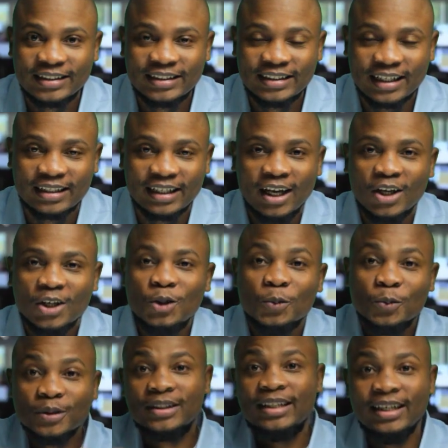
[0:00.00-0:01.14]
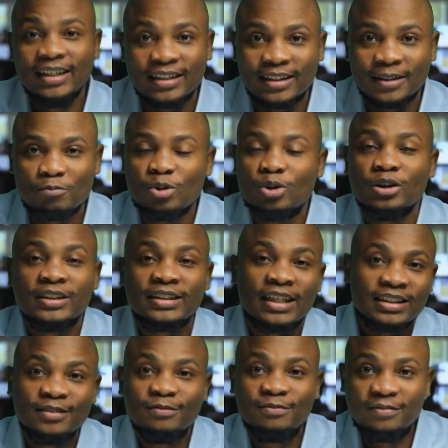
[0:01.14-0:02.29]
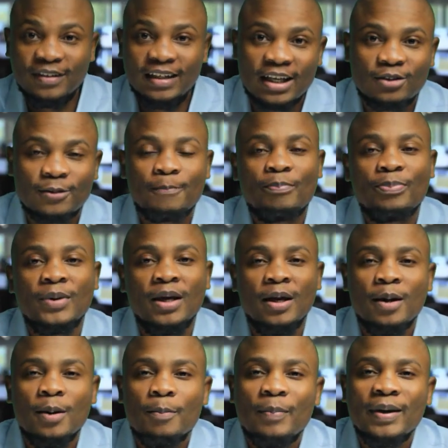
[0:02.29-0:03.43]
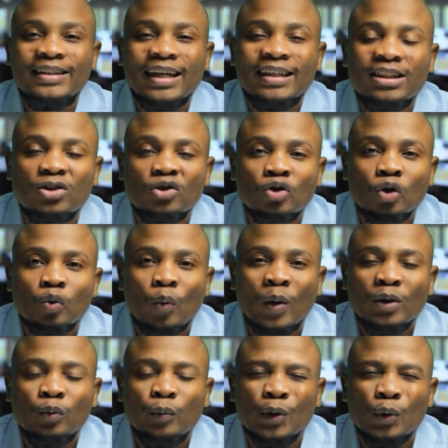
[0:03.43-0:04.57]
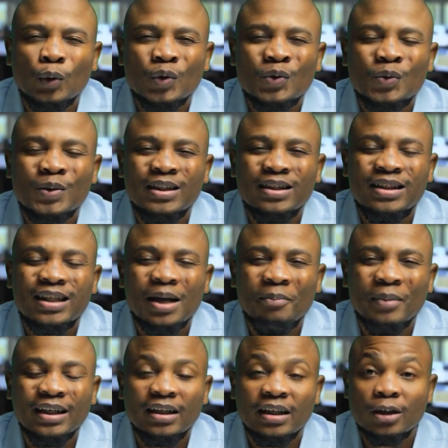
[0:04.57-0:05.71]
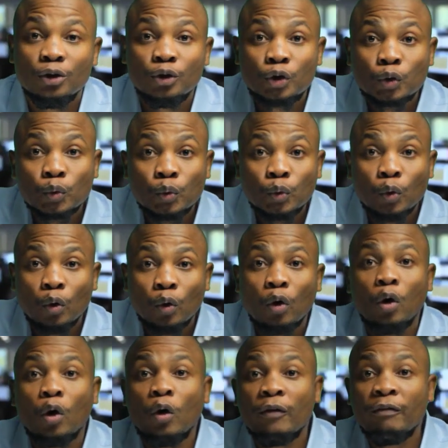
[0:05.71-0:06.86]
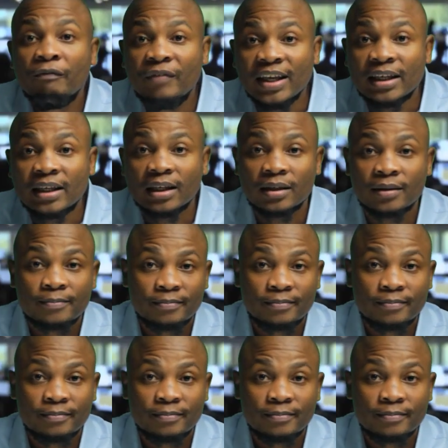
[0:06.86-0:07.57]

t-shirt, you would think, because it doesn't feel like, but that is not what we use to determine true or fake.